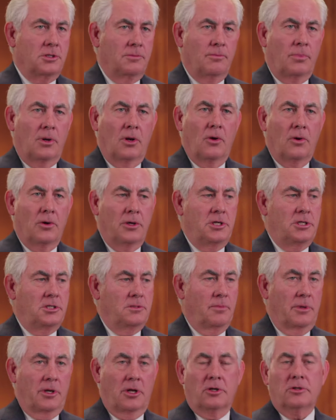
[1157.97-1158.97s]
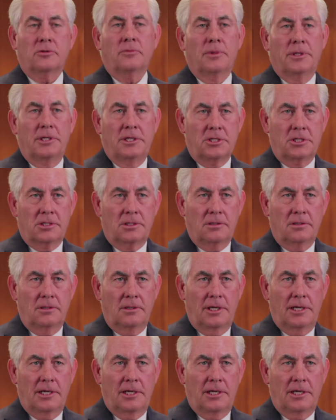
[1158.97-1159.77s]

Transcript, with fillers: employees, but ultimately as,